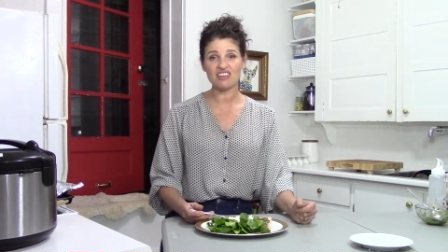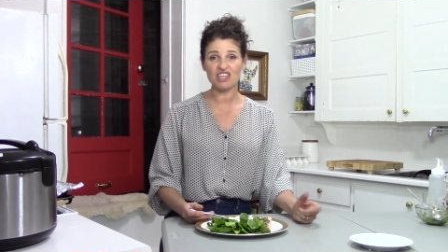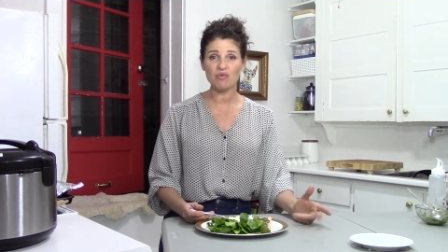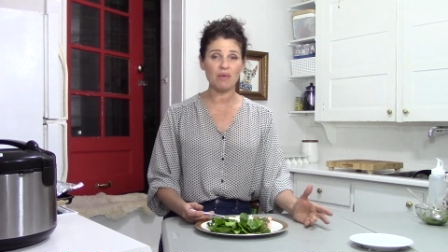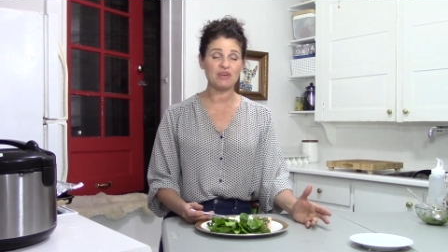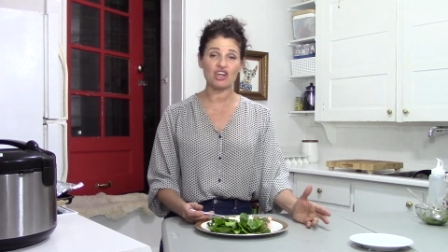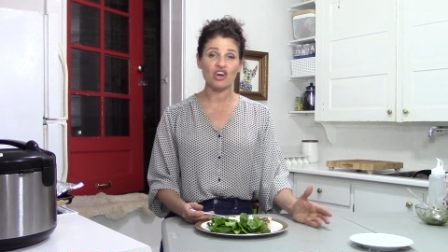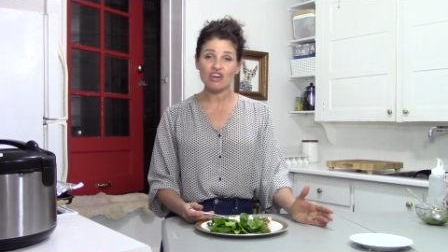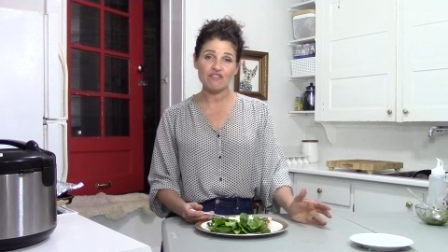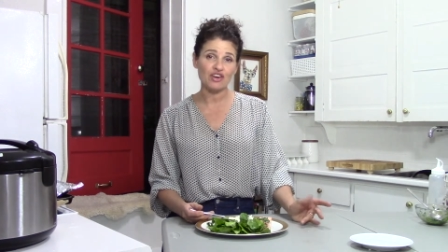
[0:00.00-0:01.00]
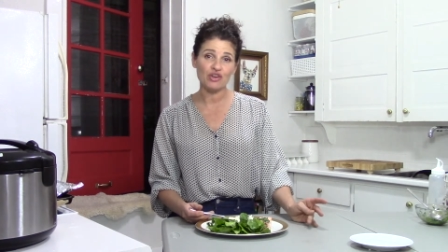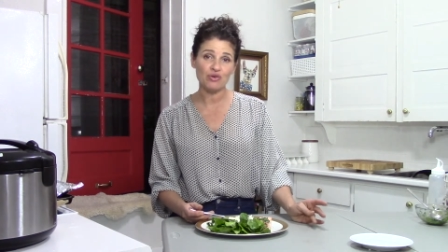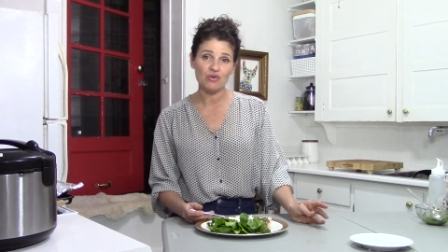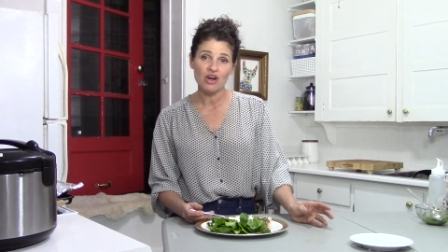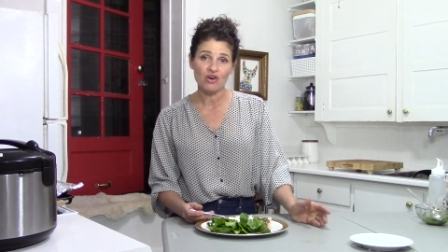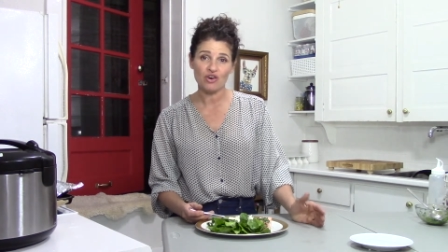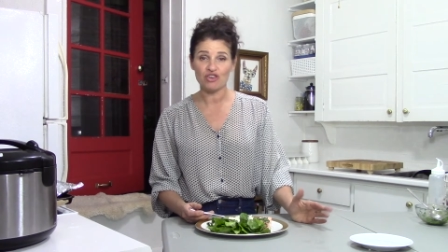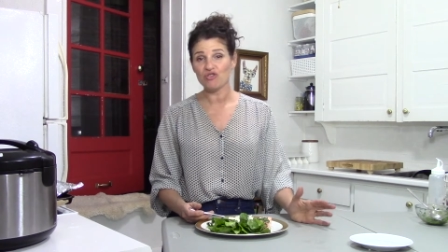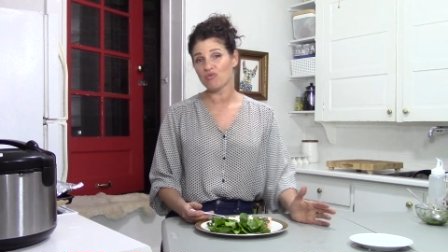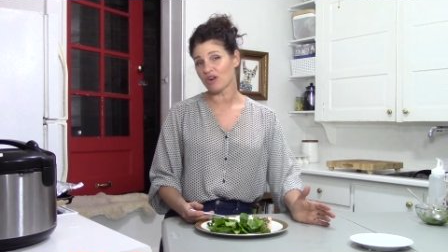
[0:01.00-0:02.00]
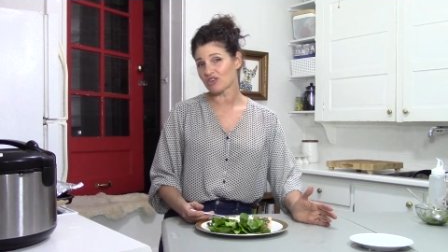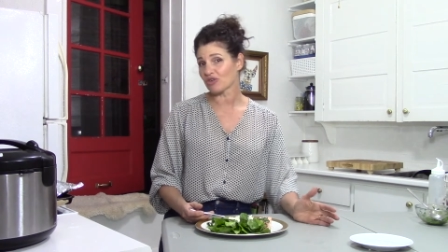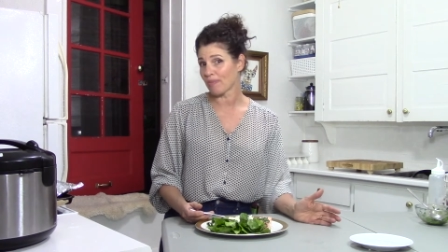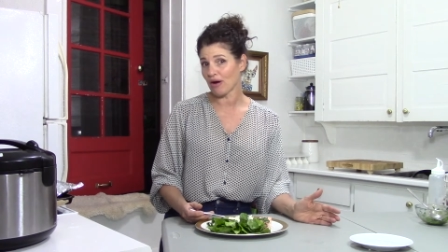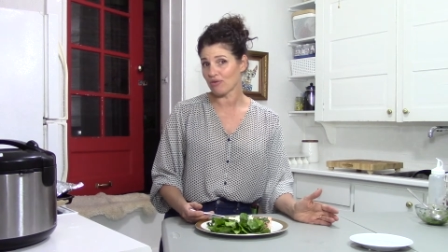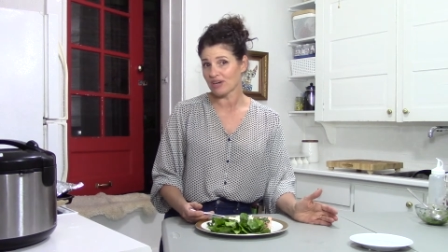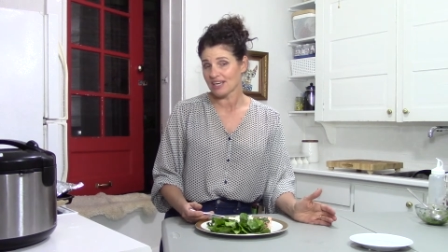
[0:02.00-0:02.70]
you want me to cook for you or you wonder about.